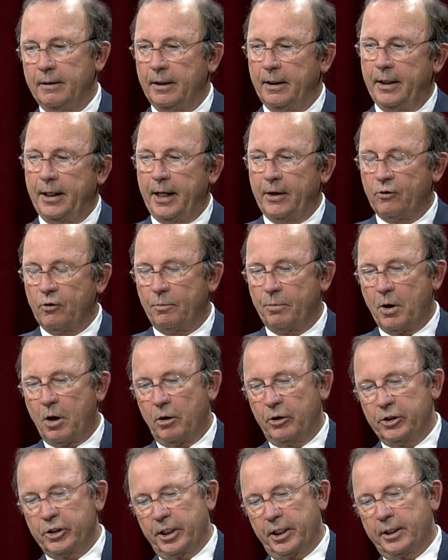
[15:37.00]

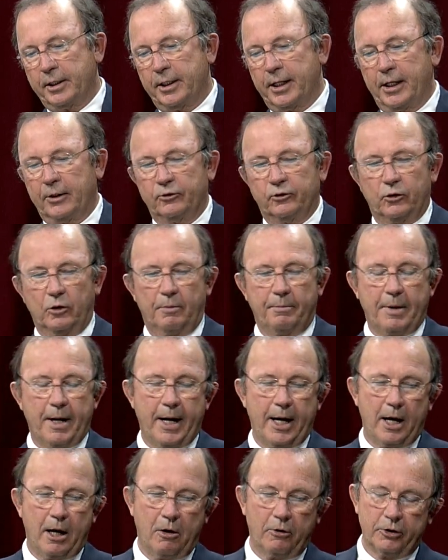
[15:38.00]
anthropology class or a
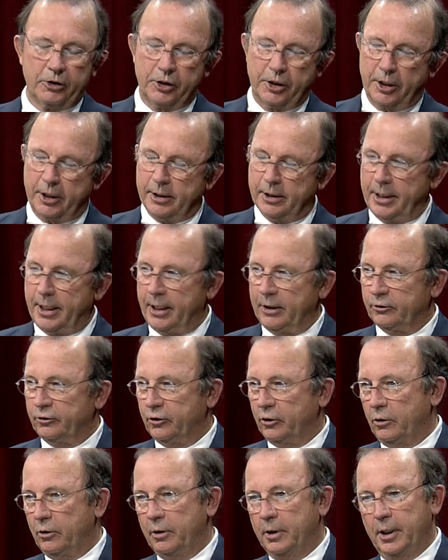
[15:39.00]
biology
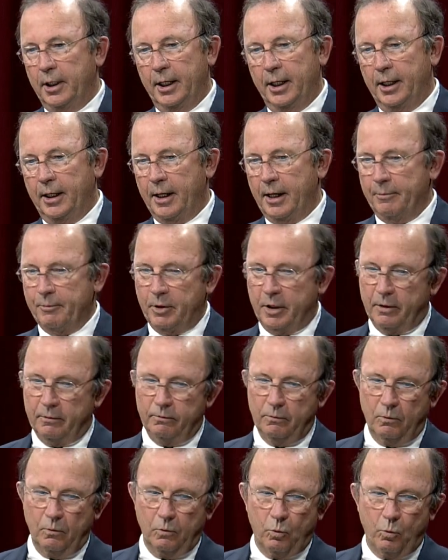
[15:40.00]
class, or I'm going to
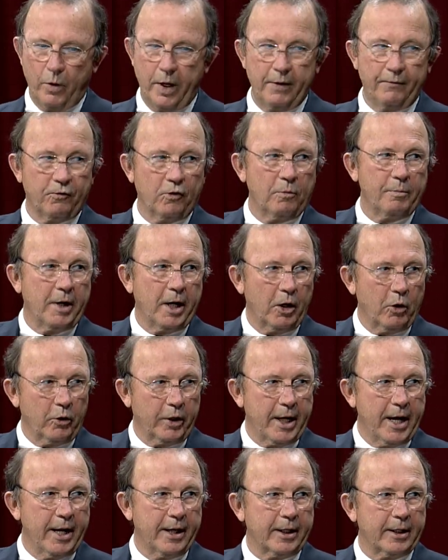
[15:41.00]
wait for my
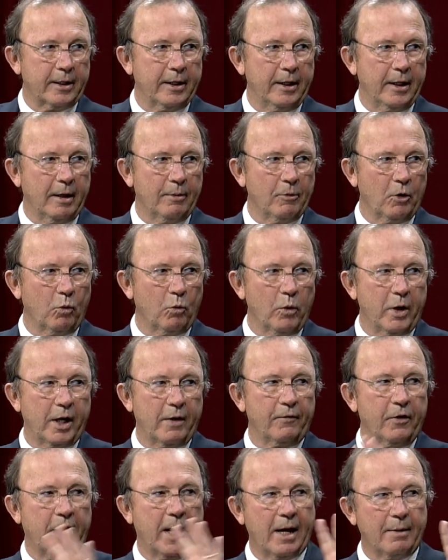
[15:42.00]
organic chem or
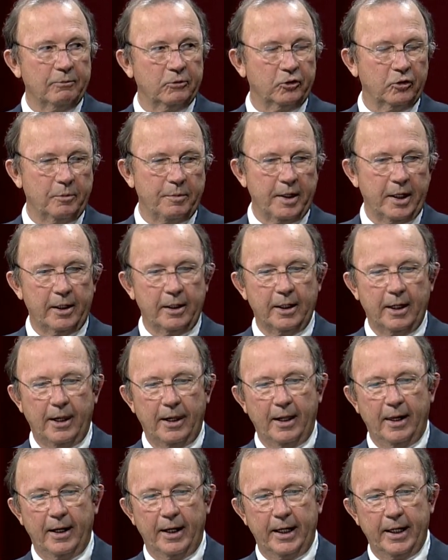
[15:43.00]
whatever it happens to be,
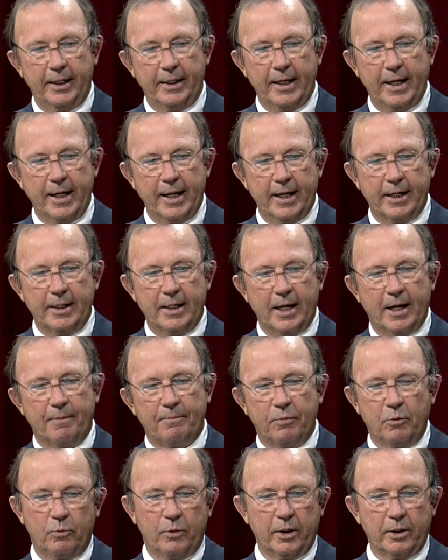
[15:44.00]
and they end
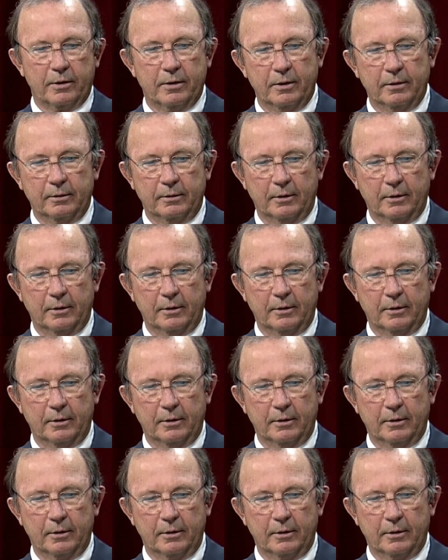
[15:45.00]
up with